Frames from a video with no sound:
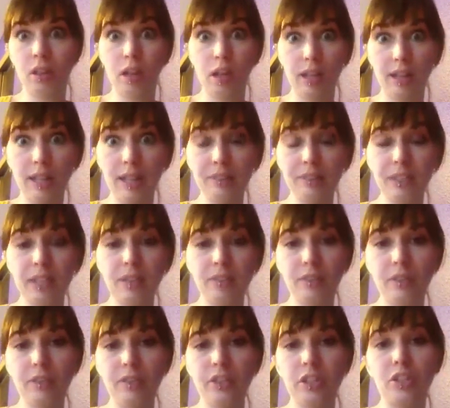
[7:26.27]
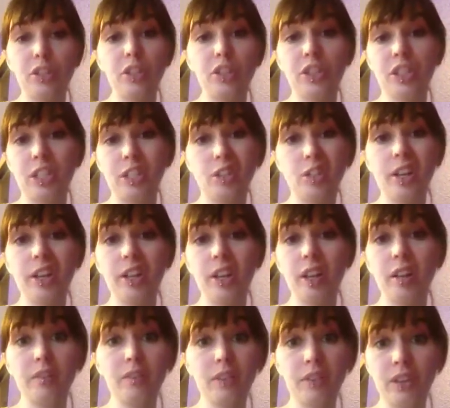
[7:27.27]
a lifesaver of a detergent. I tried a
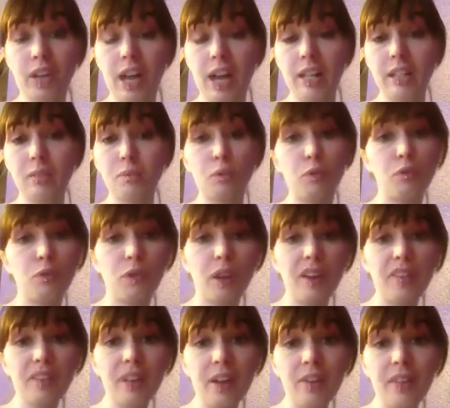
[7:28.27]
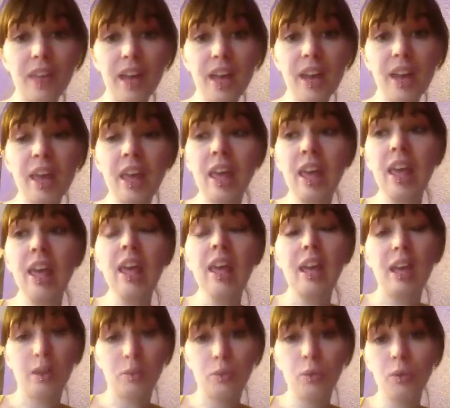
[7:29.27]
lot of other kinds before I found that
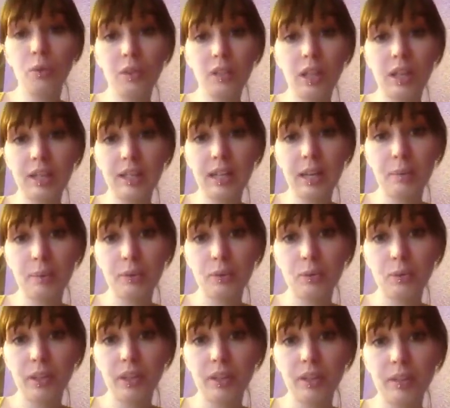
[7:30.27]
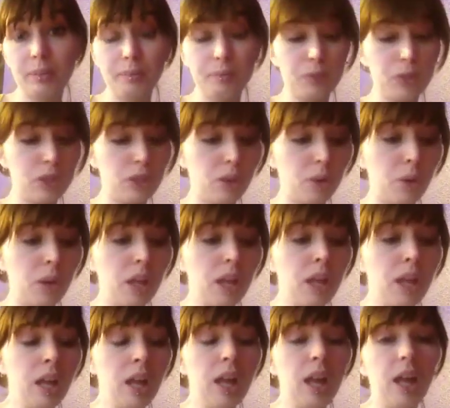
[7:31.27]
and ruined a lot of diapers with it. So
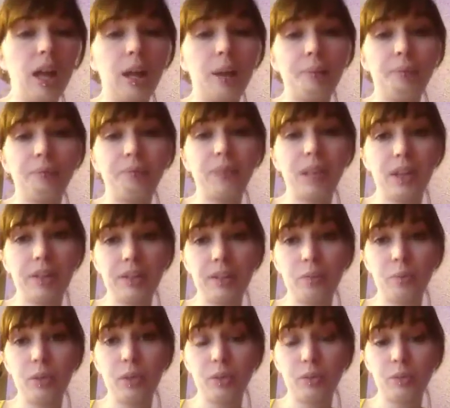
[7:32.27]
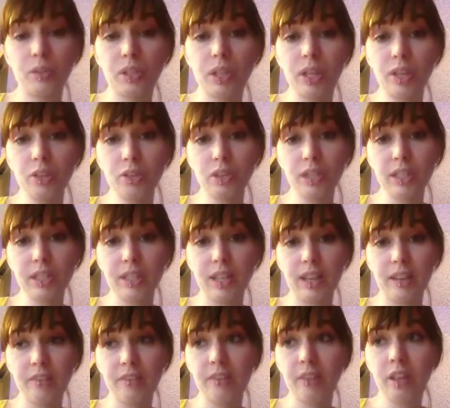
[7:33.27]
now that we used Country
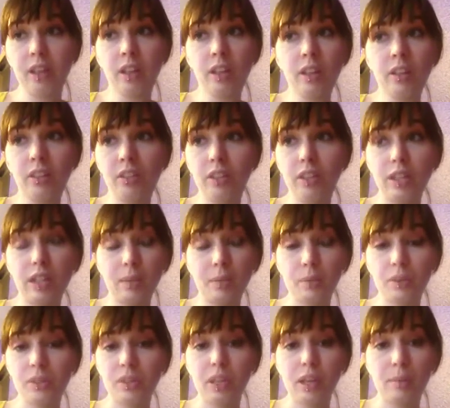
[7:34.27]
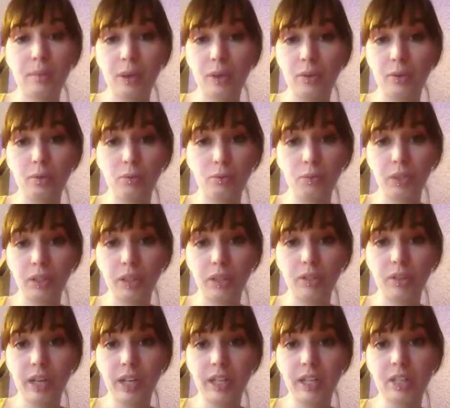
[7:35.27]
Save, the diapers come out really
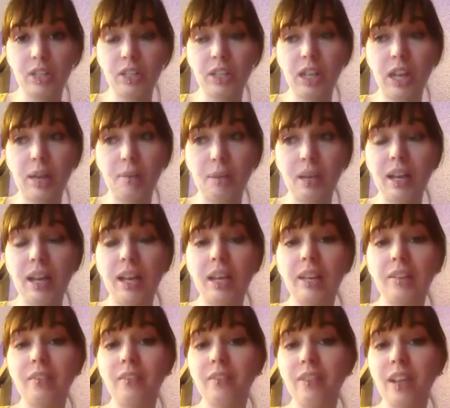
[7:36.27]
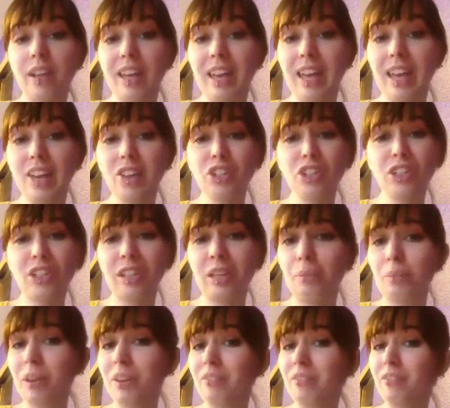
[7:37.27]
great each time, and I occasionally,
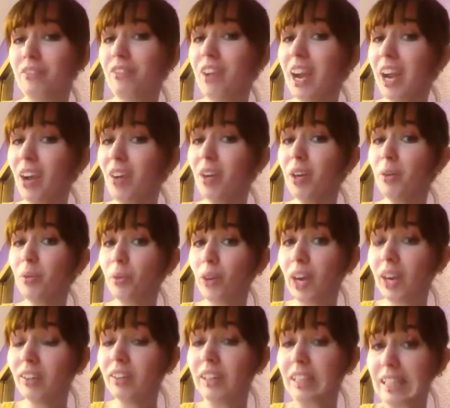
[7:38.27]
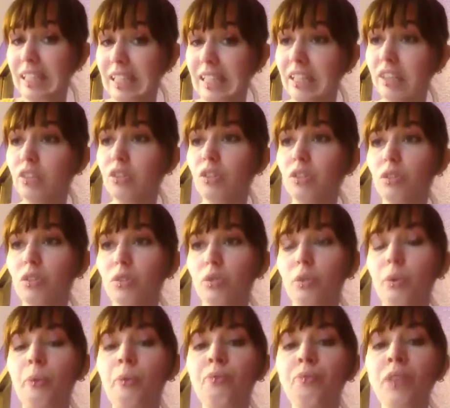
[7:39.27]
but very rarely, need to